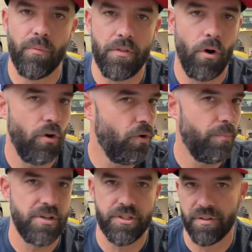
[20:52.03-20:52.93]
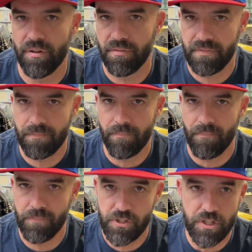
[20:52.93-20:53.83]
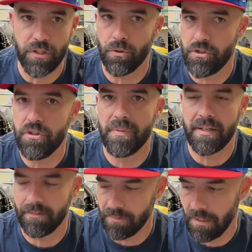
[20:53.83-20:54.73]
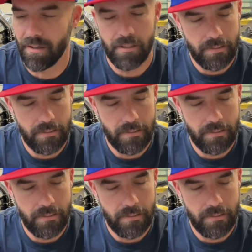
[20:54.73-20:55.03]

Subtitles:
with a whole bunch of steel tubing, well,